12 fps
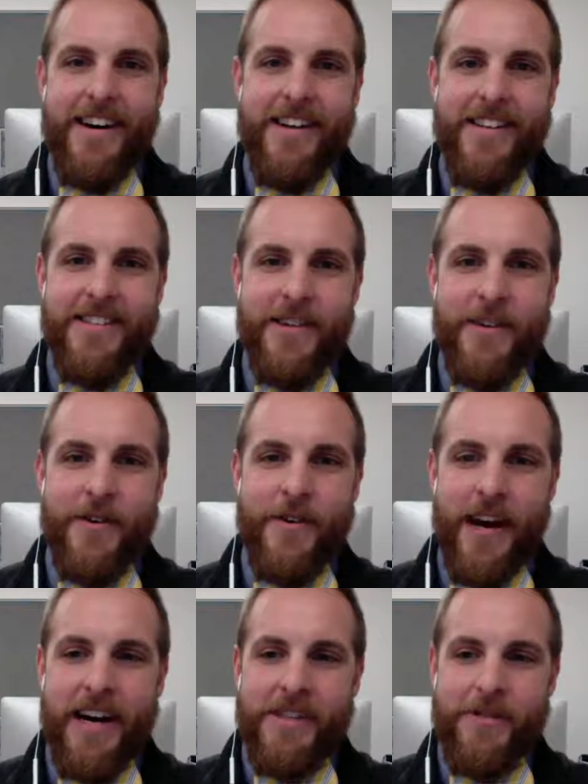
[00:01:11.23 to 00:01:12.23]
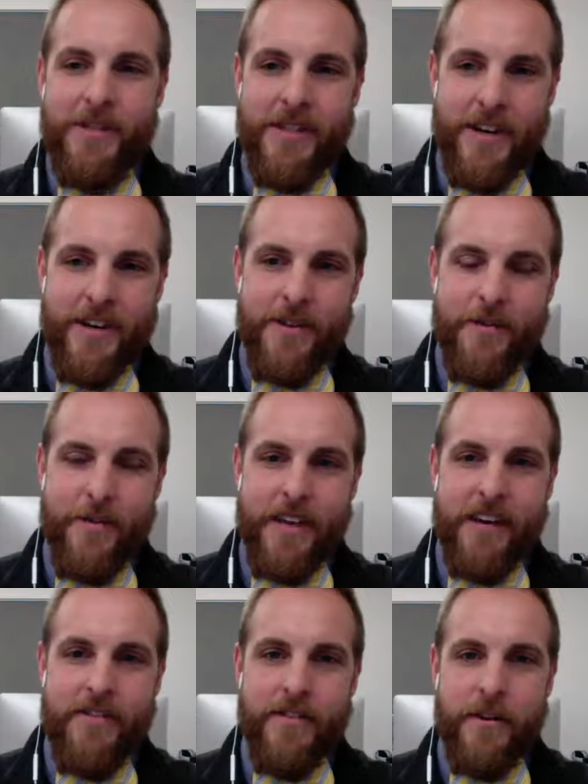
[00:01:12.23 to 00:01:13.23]
so as a result, we
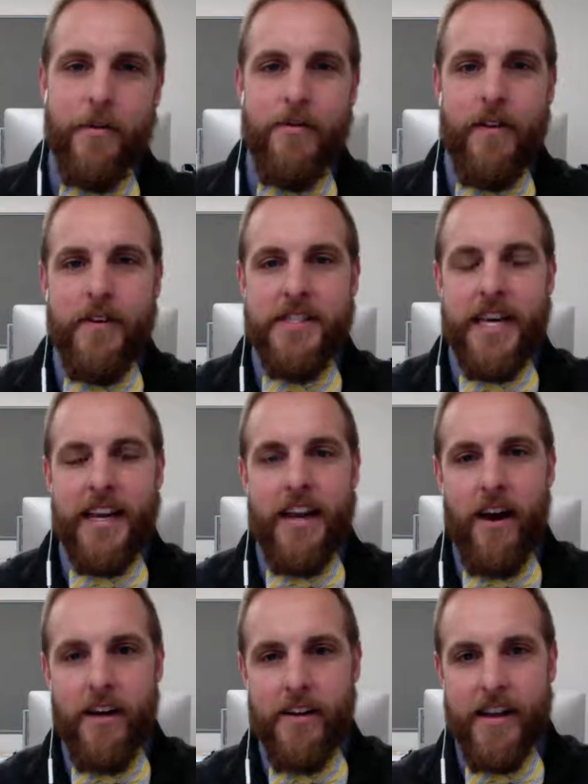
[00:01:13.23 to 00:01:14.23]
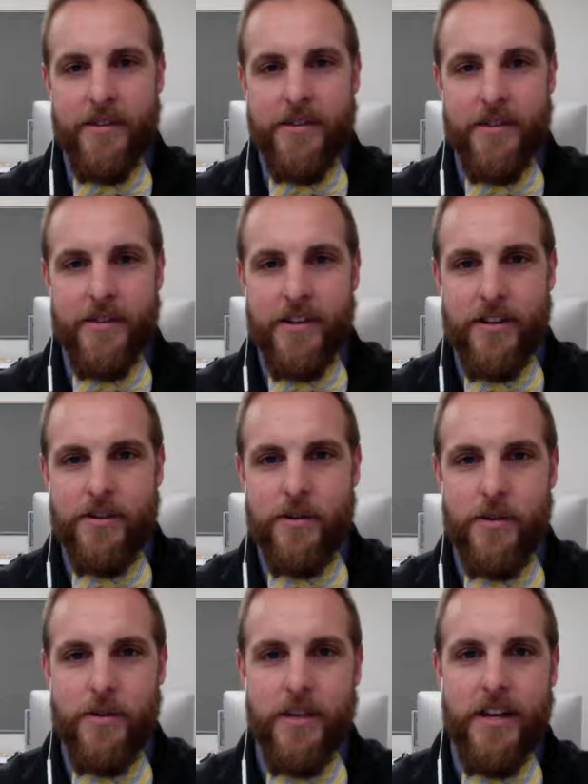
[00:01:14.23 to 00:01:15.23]
have, we've always had an honor council at our
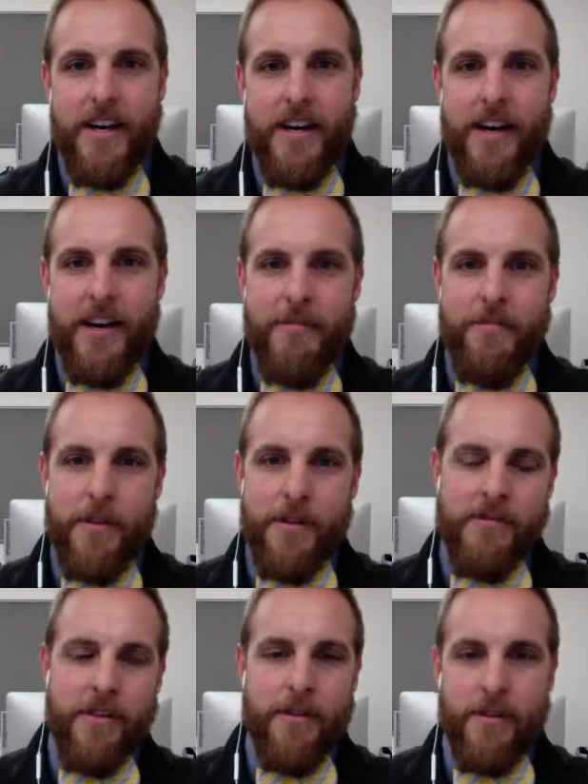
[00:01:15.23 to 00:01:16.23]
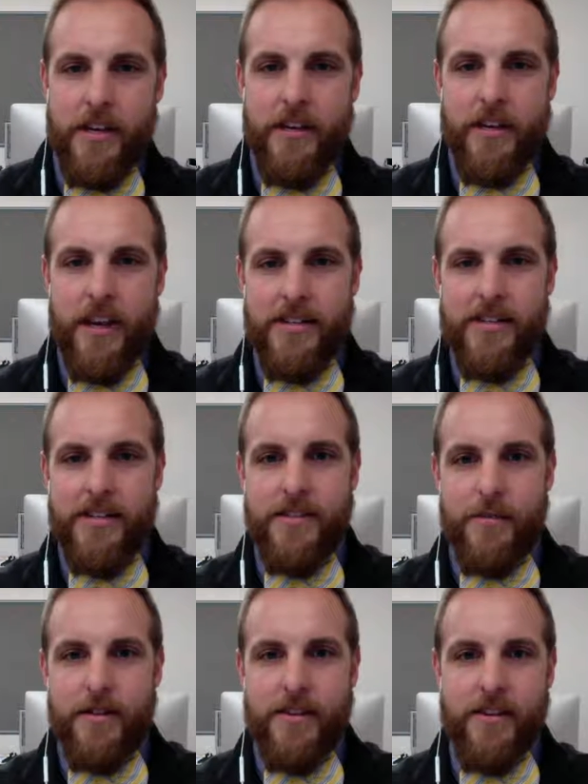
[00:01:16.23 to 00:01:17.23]
school. Here are cases
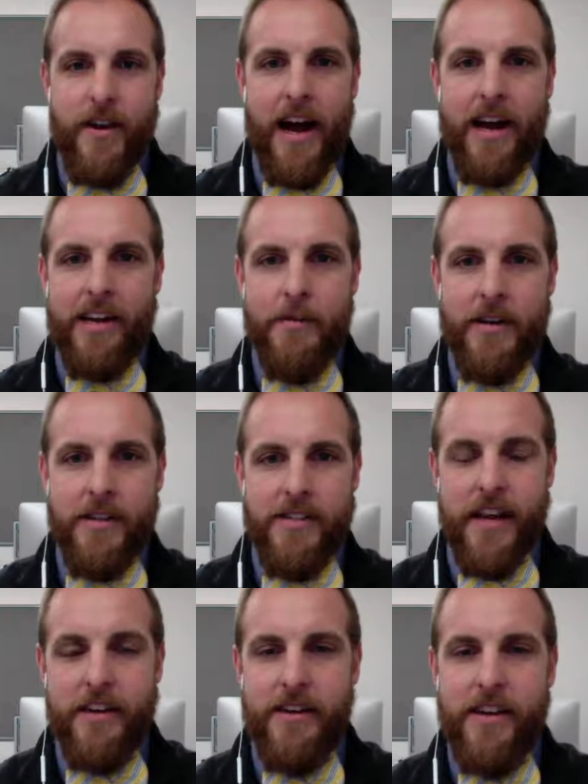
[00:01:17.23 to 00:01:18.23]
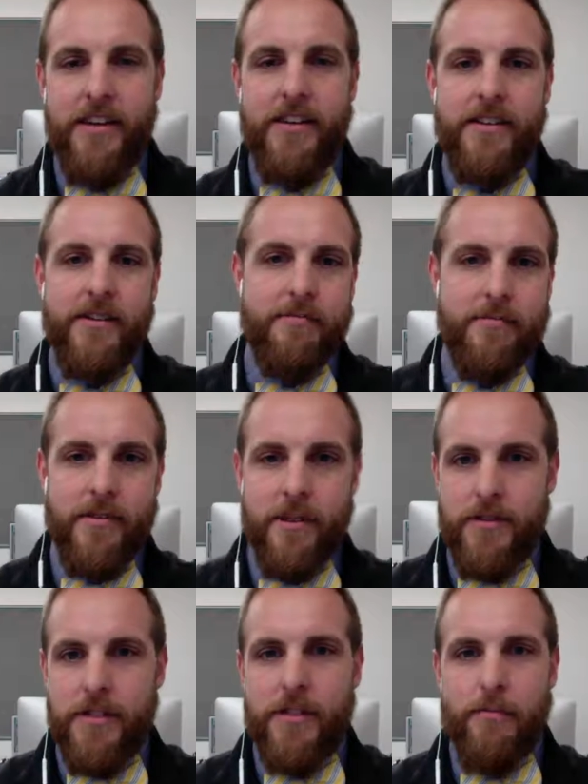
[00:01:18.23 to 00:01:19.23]
where, academic integrity,
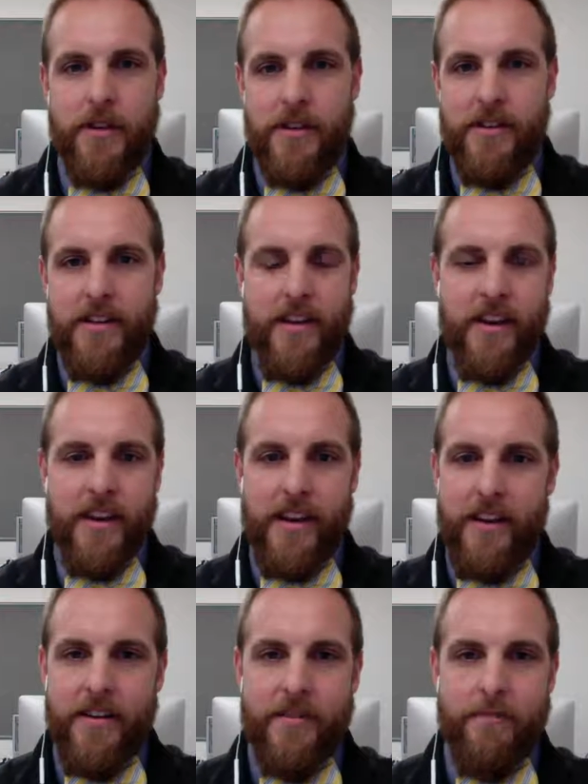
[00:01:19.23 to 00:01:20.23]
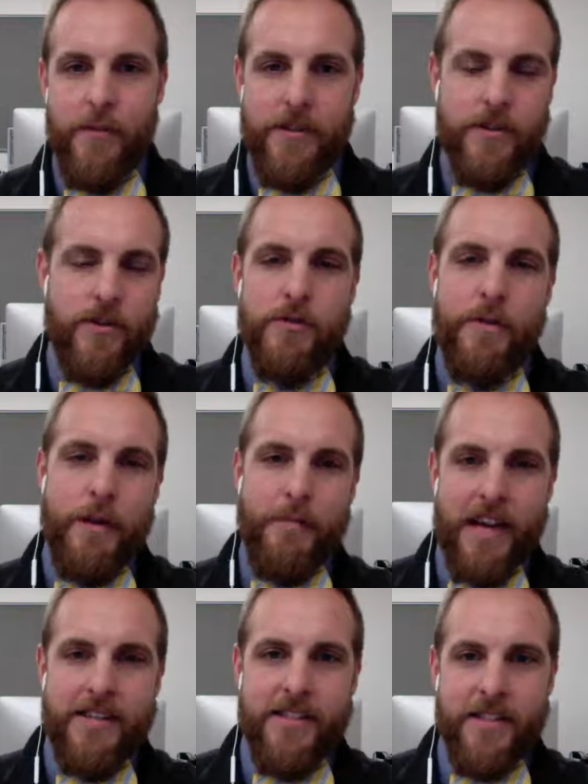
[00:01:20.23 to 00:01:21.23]
disciplinary, kind of when students make
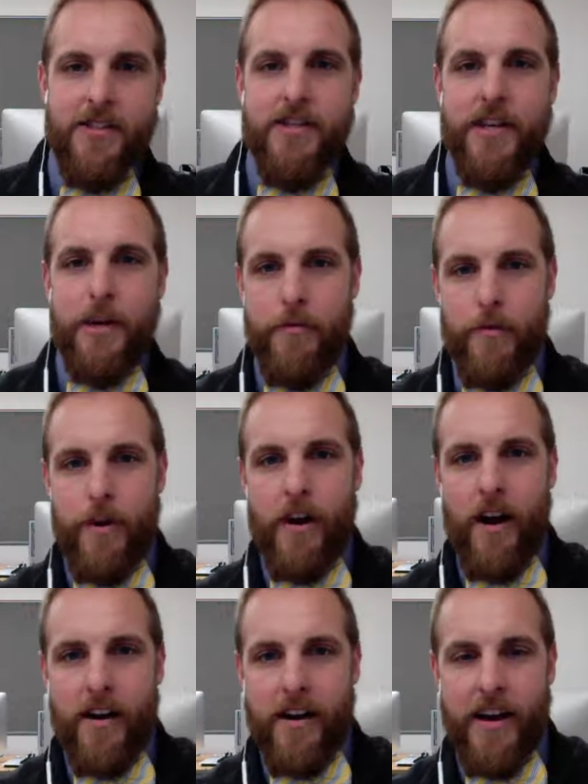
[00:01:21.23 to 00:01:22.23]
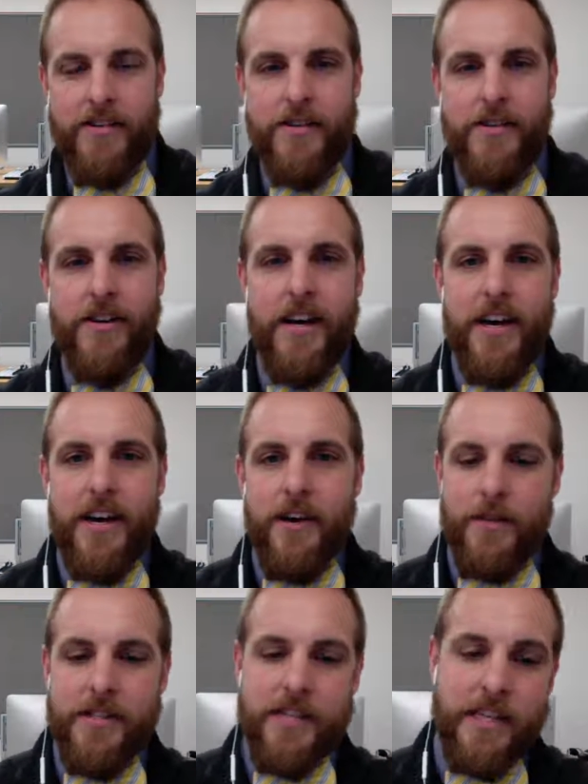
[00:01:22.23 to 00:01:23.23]
bad decisions, they go before our honor council. Well,
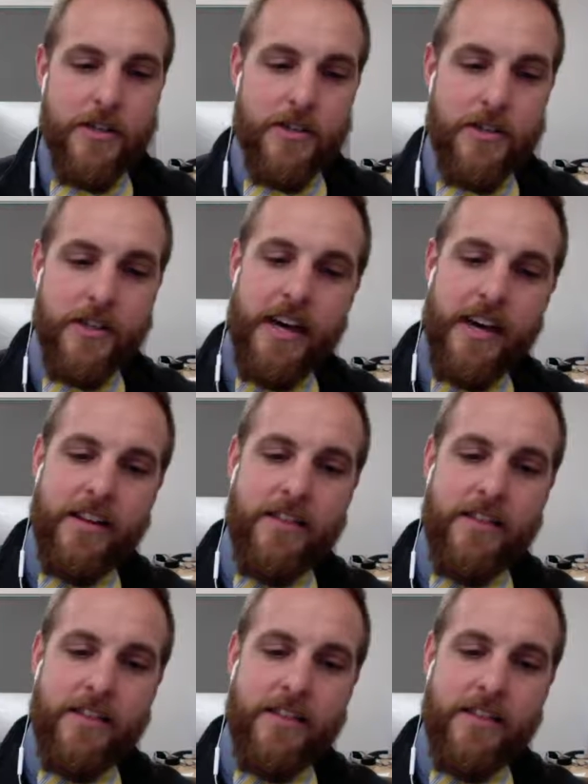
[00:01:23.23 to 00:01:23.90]
this teacher took that